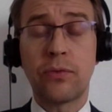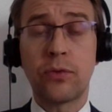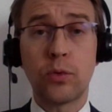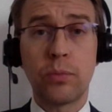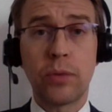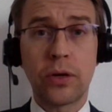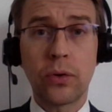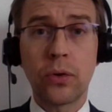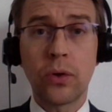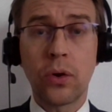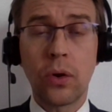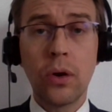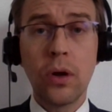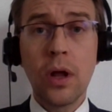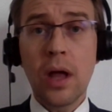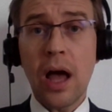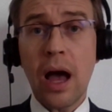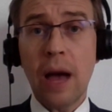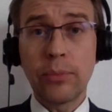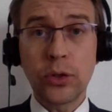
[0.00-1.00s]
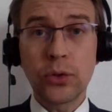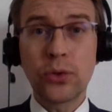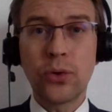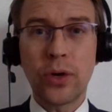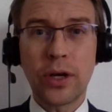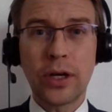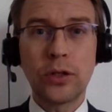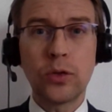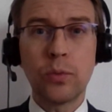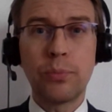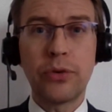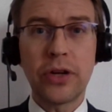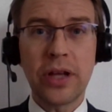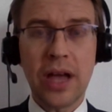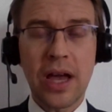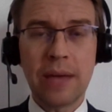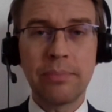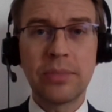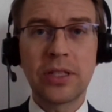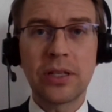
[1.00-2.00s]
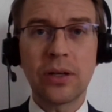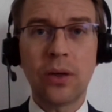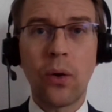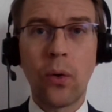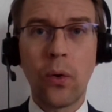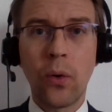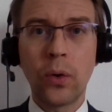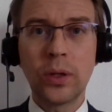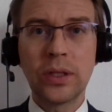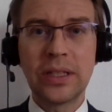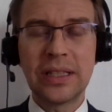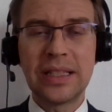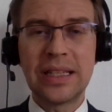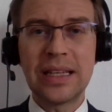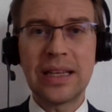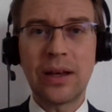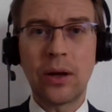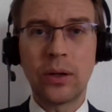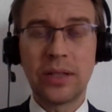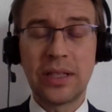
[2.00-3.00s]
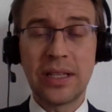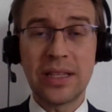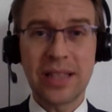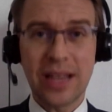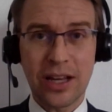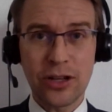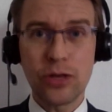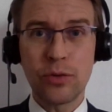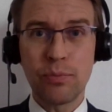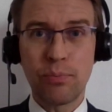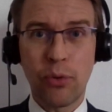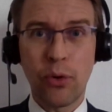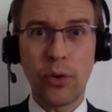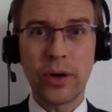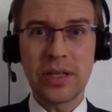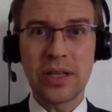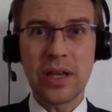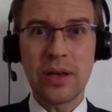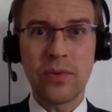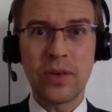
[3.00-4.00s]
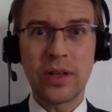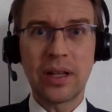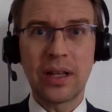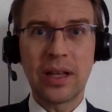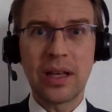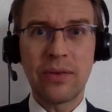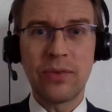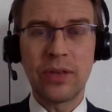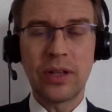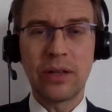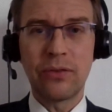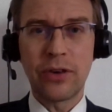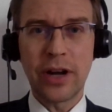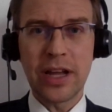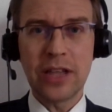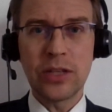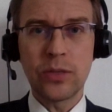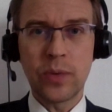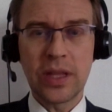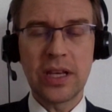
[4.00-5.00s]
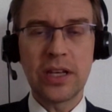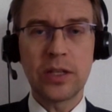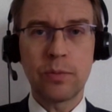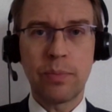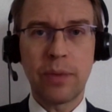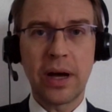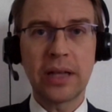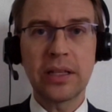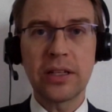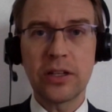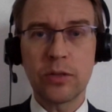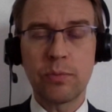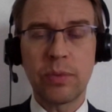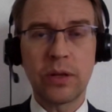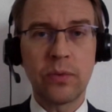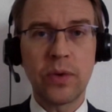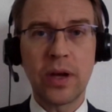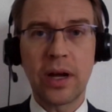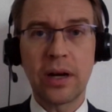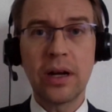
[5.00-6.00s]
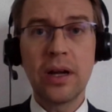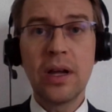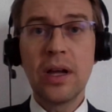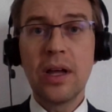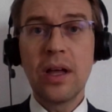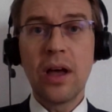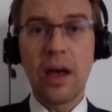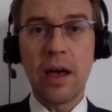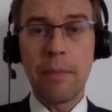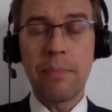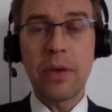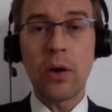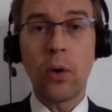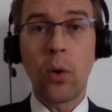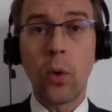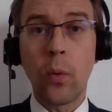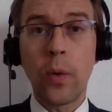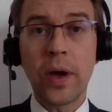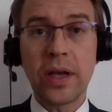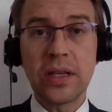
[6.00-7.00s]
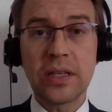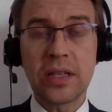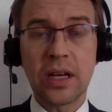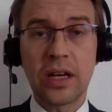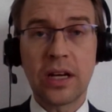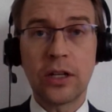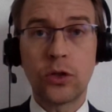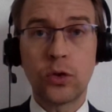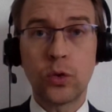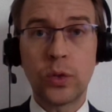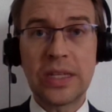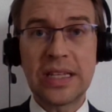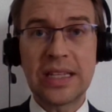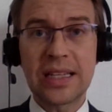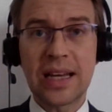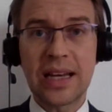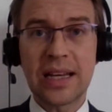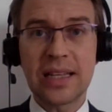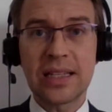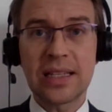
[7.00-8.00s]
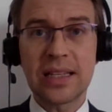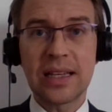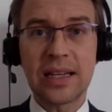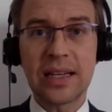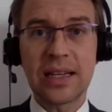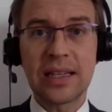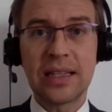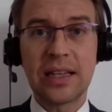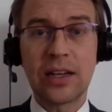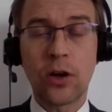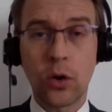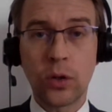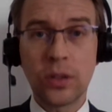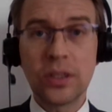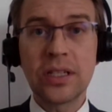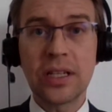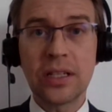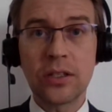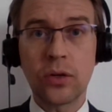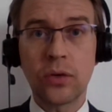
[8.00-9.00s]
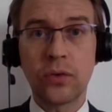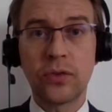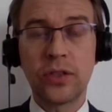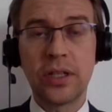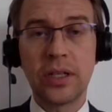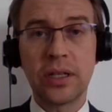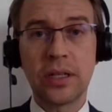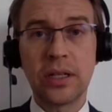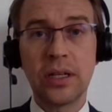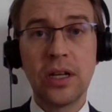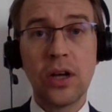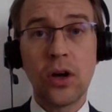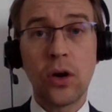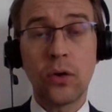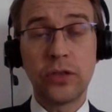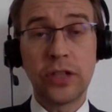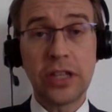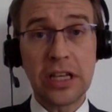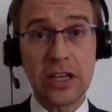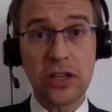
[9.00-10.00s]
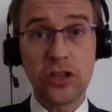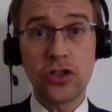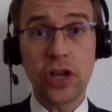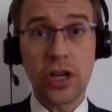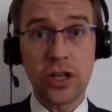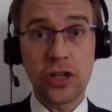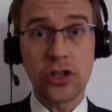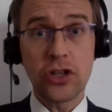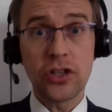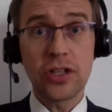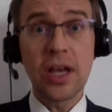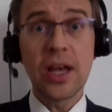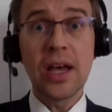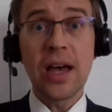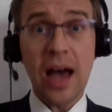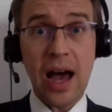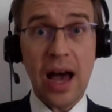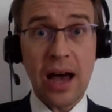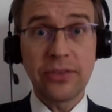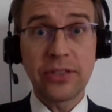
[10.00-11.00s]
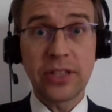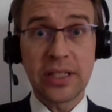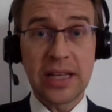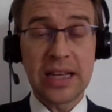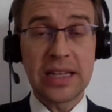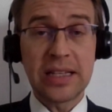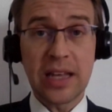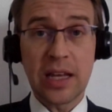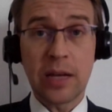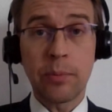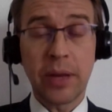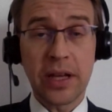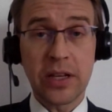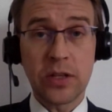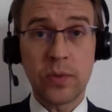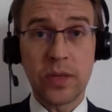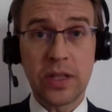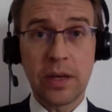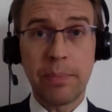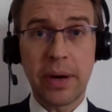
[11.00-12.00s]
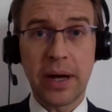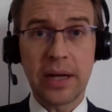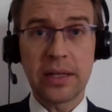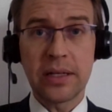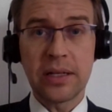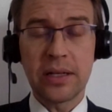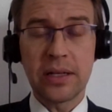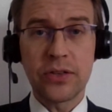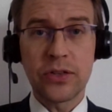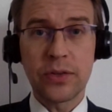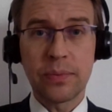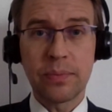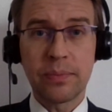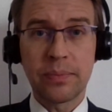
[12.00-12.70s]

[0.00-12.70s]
to Morocco, I'm not going to preempt all the, the all discussion points he will he will raise with his partners, but we are happy always uh, to discuss uh, the content of the of the exchanges after they take place with the partners.